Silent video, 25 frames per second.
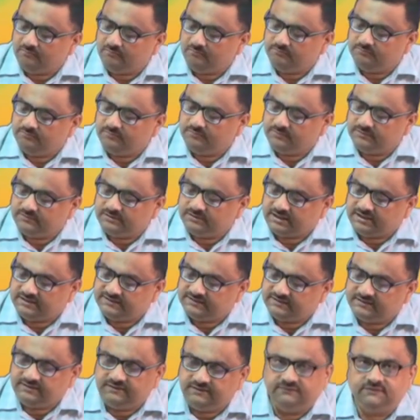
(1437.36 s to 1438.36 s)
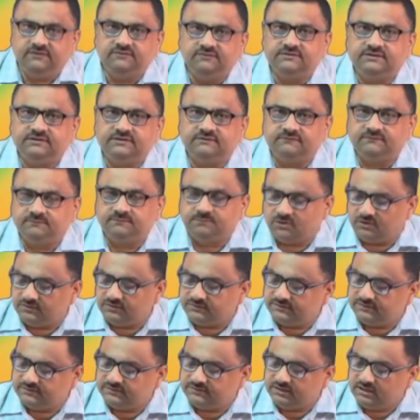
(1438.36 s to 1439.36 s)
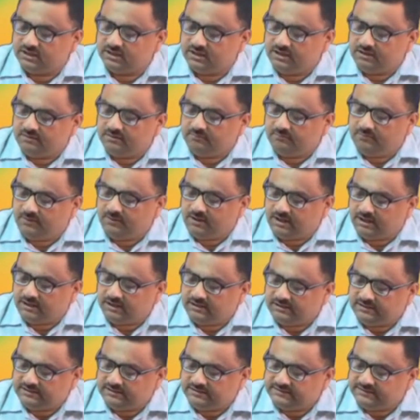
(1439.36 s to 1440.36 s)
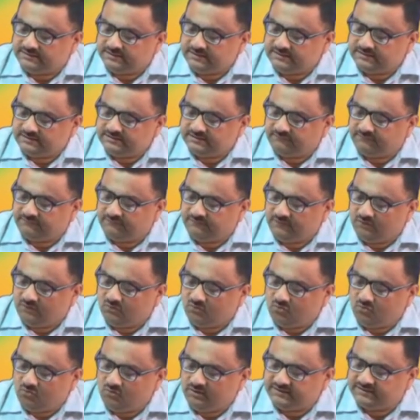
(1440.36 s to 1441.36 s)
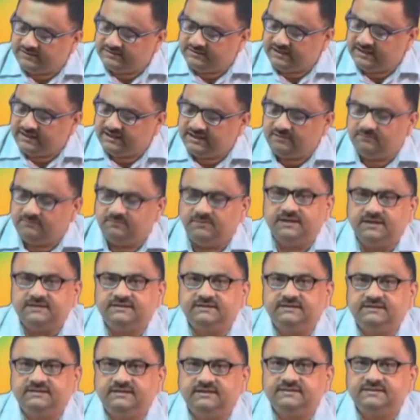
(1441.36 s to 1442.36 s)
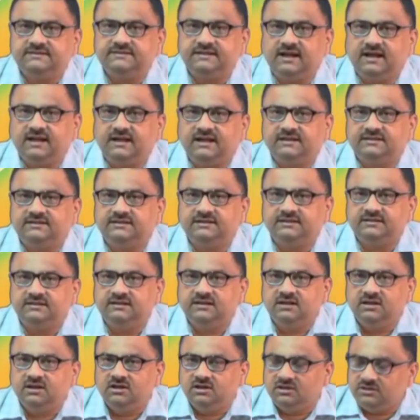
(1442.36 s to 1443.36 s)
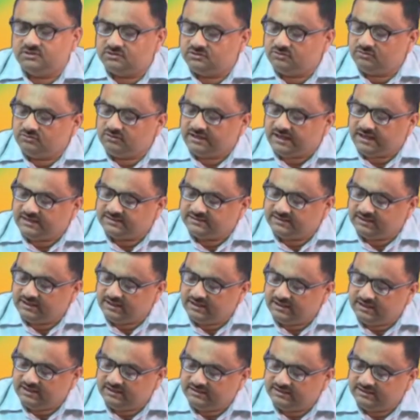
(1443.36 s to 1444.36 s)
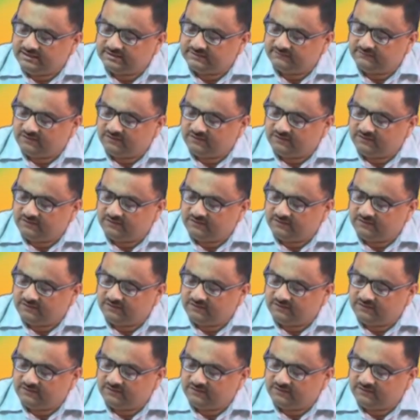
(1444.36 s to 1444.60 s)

that is a diffusive process. But since the flow is taking place in this direction, so naturally this